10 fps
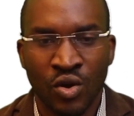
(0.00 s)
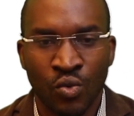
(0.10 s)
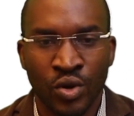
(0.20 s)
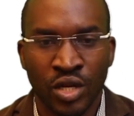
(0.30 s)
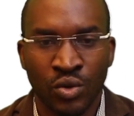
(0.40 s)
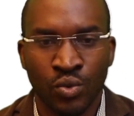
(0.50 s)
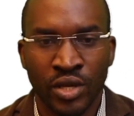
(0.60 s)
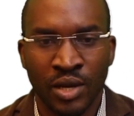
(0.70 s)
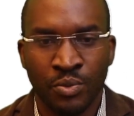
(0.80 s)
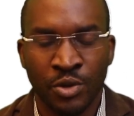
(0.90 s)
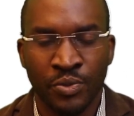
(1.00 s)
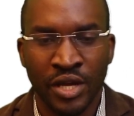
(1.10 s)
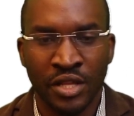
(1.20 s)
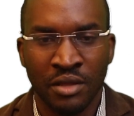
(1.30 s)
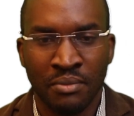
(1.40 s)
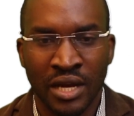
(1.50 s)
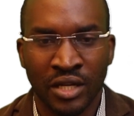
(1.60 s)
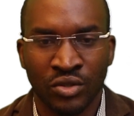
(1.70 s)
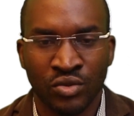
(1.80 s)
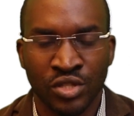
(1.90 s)
when we are preparing the bank
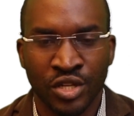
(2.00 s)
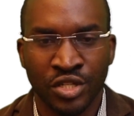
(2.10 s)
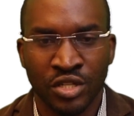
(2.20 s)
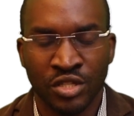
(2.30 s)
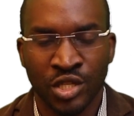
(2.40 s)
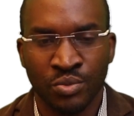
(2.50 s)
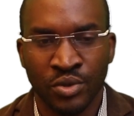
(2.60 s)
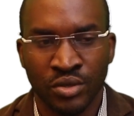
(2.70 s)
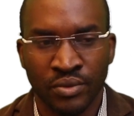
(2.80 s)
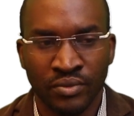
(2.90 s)
reconciliation statement.